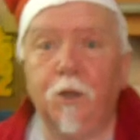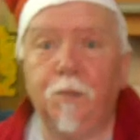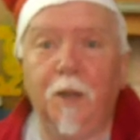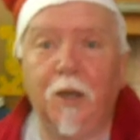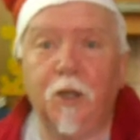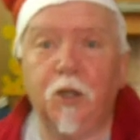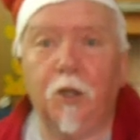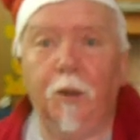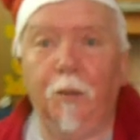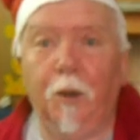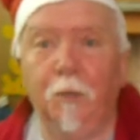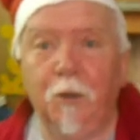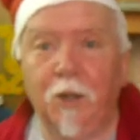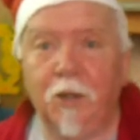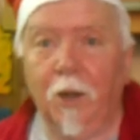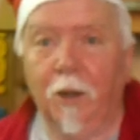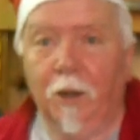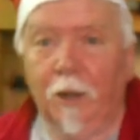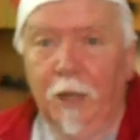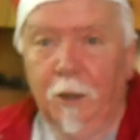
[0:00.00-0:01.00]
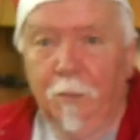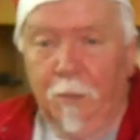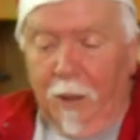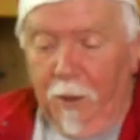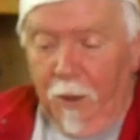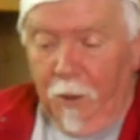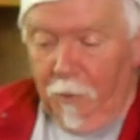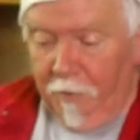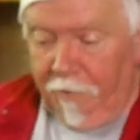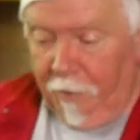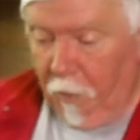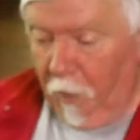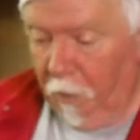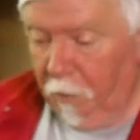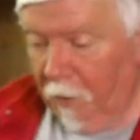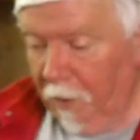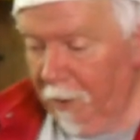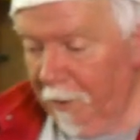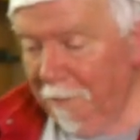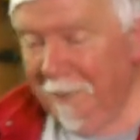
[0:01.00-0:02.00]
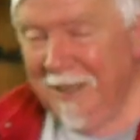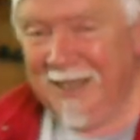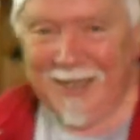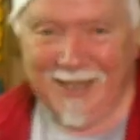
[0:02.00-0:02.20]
best thermometer, link below if you want one.